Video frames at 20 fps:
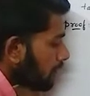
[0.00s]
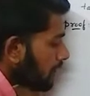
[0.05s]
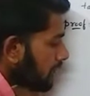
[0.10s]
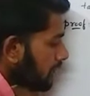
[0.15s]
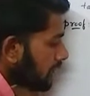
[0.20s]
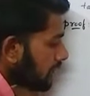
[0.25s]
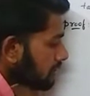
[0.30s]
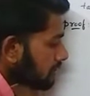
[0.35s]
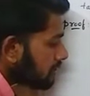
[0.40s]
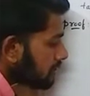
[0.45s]
by
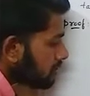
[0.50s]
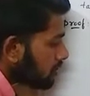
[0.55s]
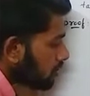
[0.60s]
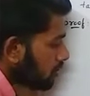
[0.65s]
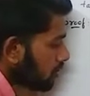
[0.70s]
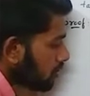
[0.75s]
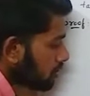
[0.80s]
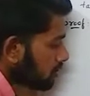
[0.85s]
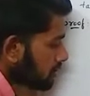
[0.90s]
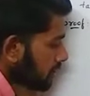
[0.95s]
x is
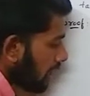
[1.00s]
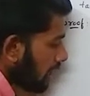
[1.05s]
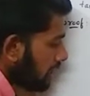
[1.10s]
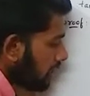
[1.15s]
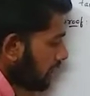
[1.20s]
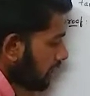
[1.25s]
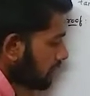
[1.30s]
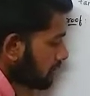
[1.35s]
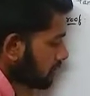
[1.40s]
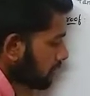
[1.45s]
equal to
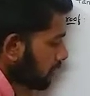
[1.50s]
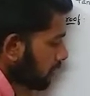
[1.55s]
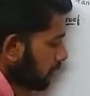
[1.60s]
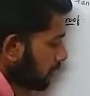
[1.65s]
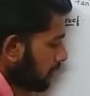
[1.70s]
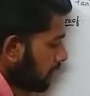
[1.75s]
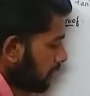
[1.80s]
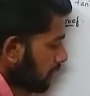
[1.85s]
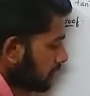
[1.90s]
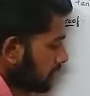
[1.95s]
sine x
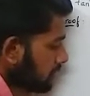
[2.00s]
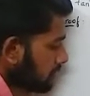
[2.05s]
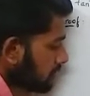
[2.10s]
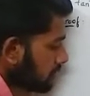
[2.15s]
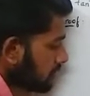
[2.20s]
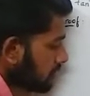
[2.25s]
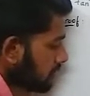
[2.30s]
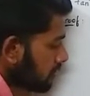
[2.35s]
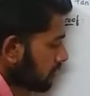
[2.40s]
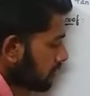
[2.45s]

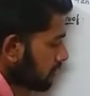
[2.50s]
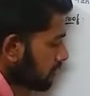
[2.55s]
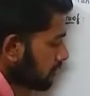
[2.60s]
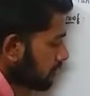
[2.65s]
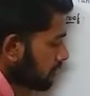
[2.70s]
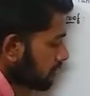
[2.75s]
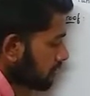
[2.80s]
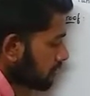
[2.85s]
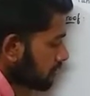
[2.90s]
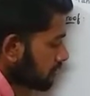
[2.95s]
means
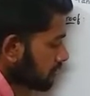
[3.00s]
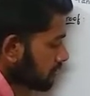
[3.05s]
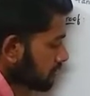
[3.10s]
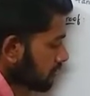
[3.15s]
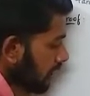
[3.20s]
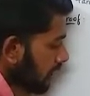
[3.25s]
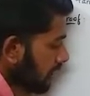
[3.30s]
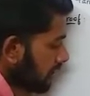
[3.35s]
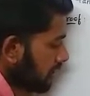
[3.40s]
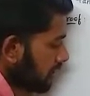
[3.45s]

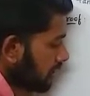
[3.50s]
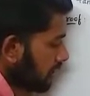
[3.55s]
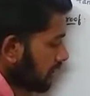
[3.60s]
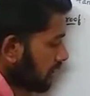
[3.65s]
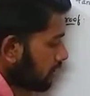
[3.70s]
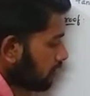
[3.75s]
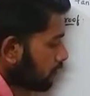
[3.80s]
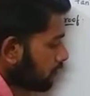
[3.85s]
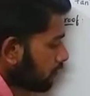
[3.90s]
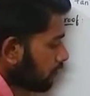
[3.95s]
sine
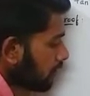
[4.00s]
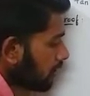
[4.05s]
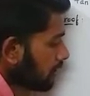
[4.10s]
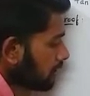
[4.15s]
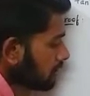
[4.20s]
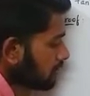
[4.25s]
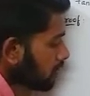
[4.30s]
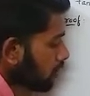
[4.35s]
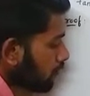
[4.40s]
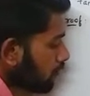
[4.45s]

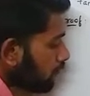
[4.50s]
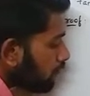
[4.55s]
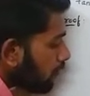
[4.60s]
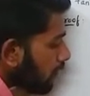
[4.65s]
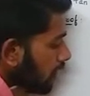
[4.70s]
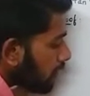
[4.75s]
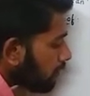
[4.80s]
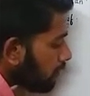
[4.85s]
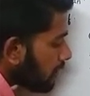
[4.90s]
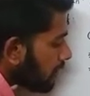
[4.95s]
inverse of
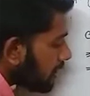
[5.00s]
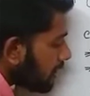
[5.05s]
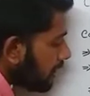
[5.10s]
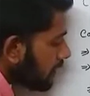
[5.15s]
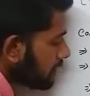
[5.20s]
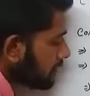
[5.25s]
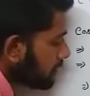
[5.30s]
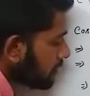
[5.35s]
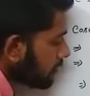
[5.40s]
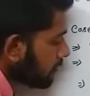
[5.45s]
1 by
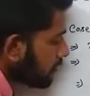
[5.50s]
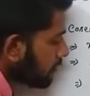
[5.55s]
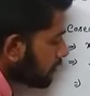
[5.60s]
x,